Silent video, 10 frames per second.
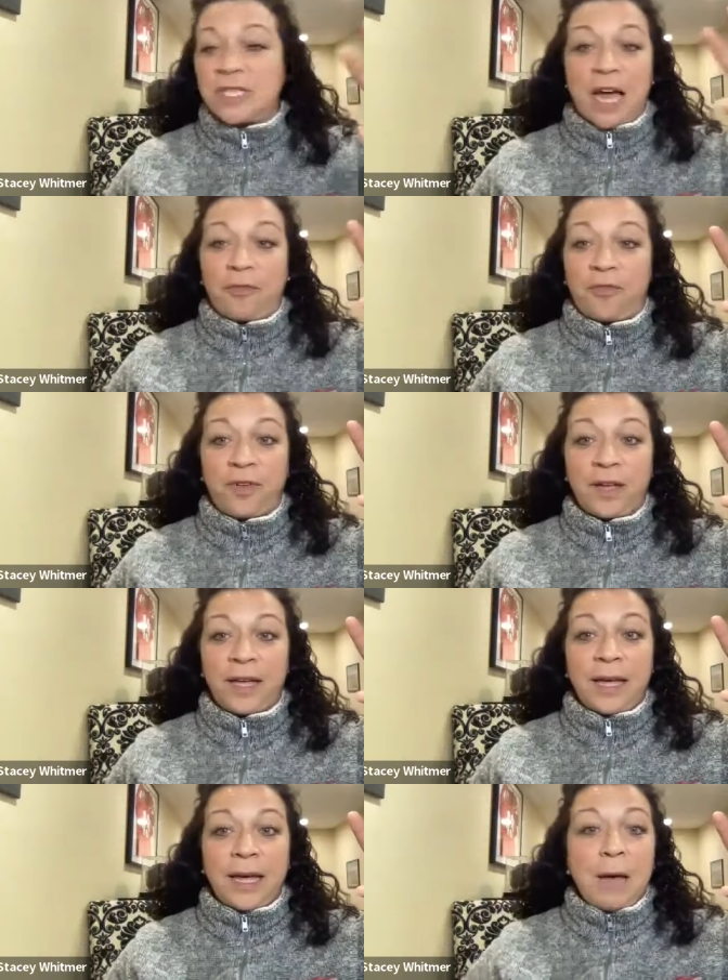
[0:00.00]
stuff.
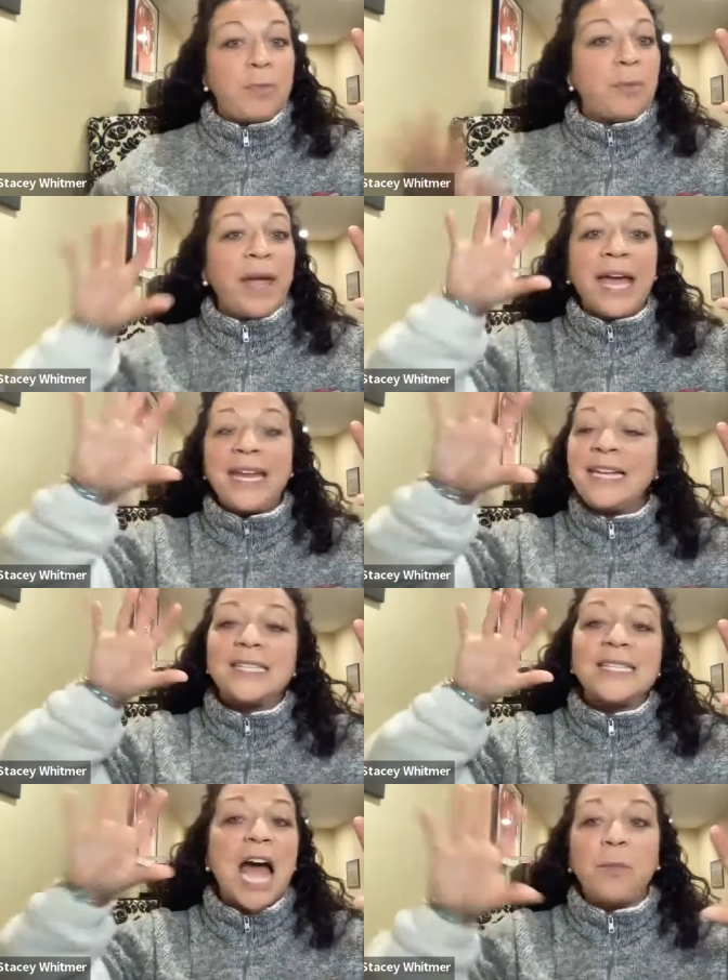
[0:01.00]
But man, it
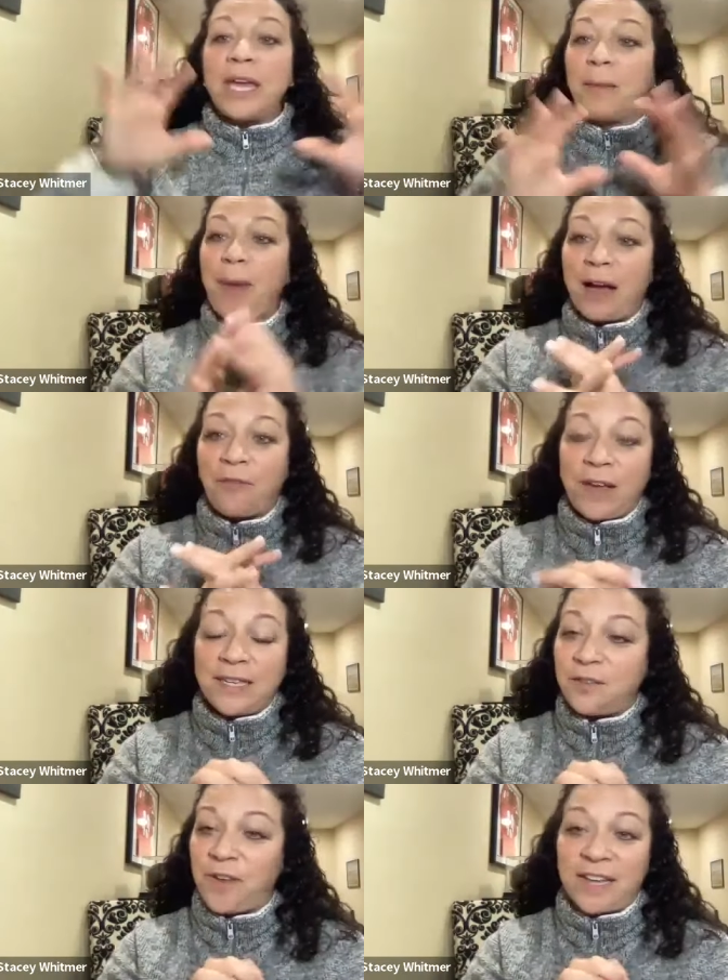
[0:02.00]
is time we get back
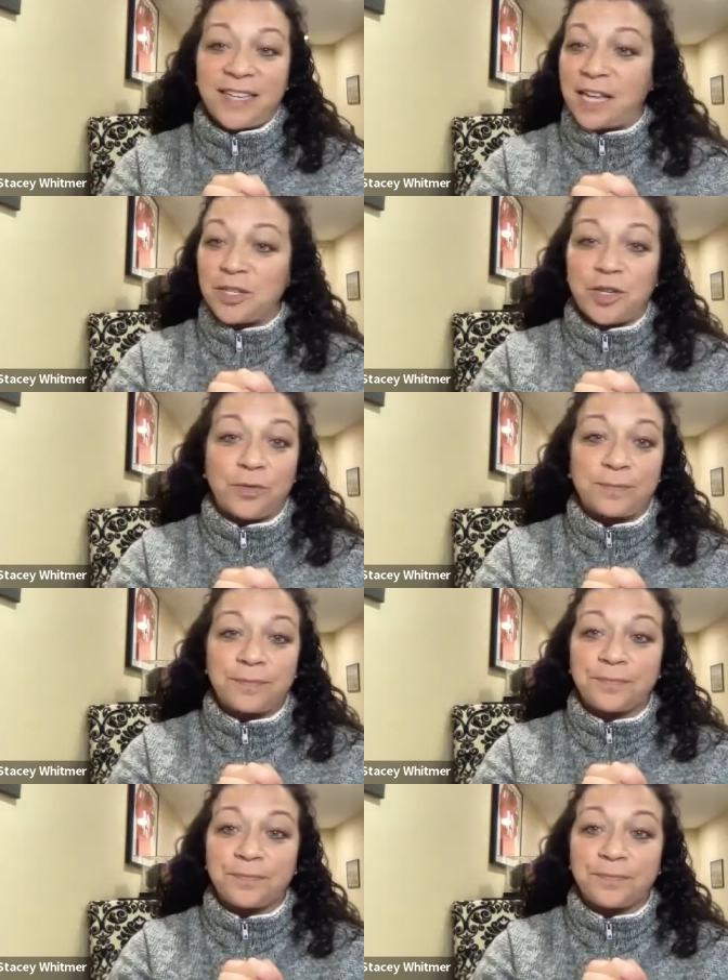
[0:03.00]
face to face again, too.